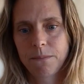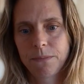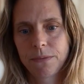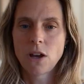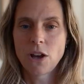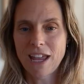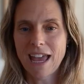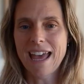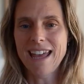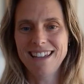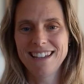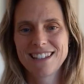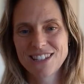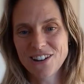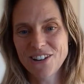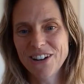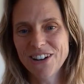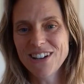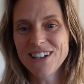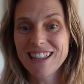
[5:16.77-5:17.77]
Okay,
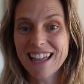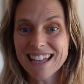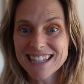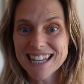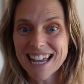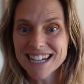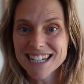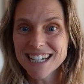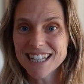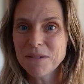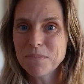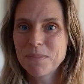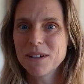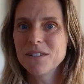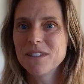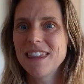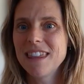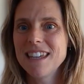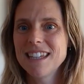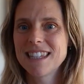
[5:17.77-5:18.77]
so let's actually
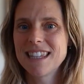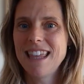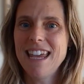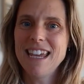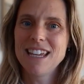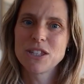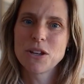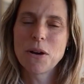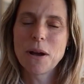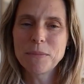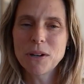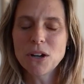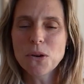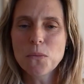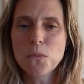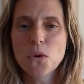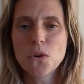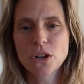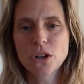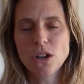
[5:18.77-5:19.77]
build this thing. So I'm going to
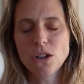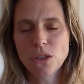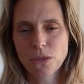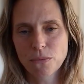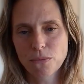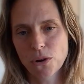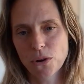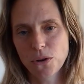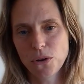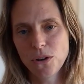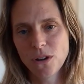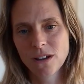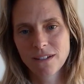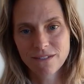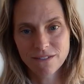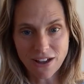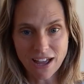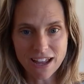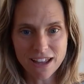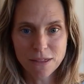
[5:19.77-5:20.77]
walk you through
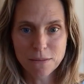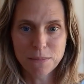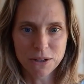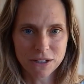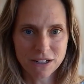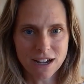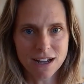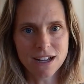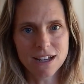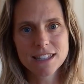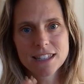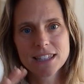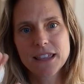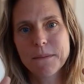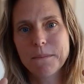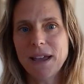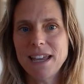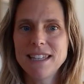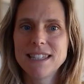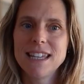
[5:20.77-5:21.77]
via the podcast, the
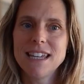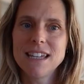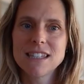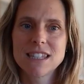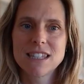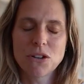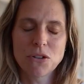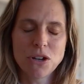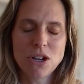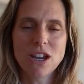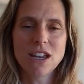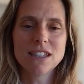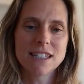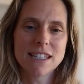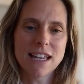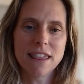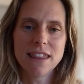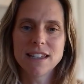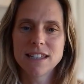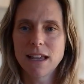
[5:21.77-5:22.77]
basics so you can
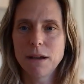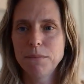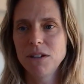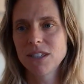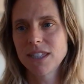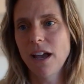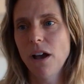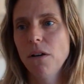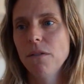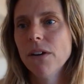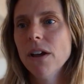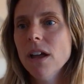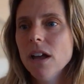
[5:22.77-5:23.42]
set this up yourself.